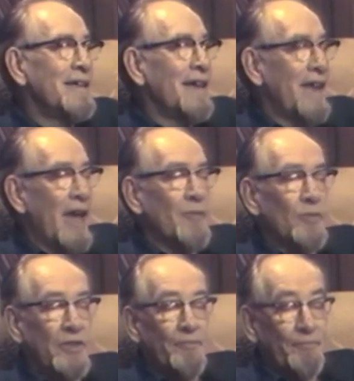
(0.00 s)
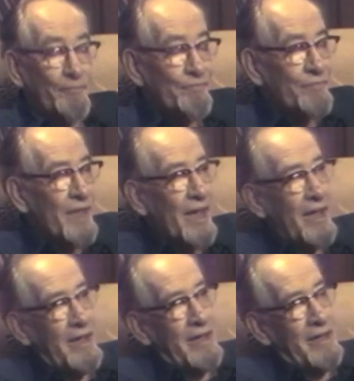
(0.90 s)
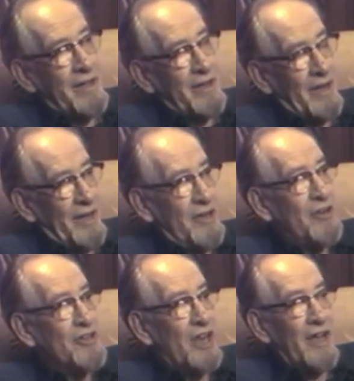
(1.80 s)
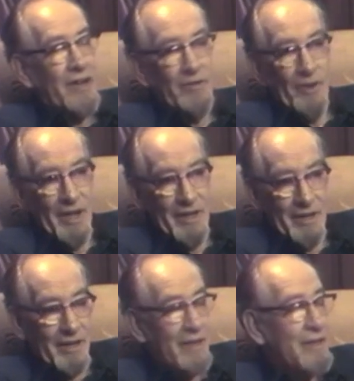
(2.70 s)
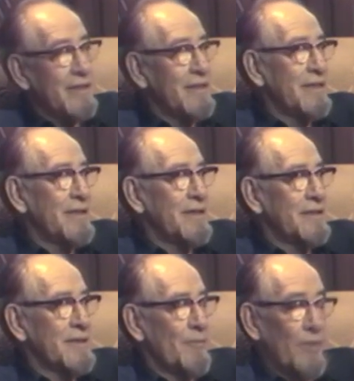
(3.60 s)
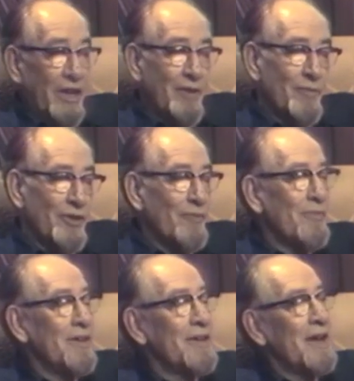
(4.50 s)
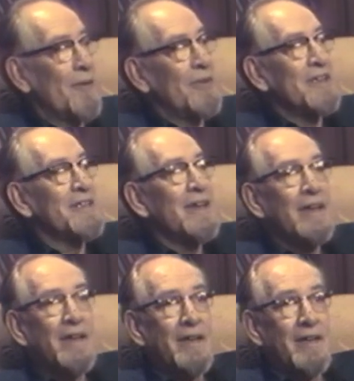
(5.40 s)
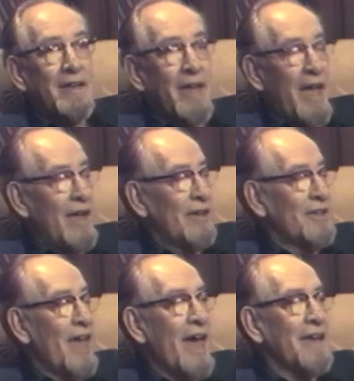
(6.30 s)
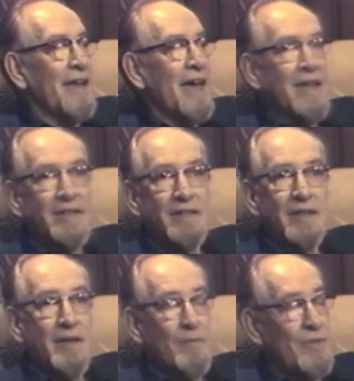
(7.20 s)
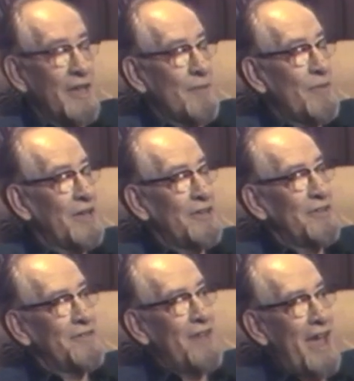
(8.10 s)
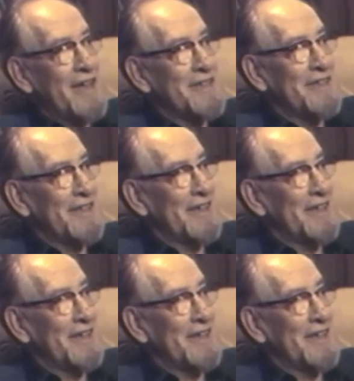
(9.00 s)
and output. Years later, some big computer companies hailed that as being a big new advance in the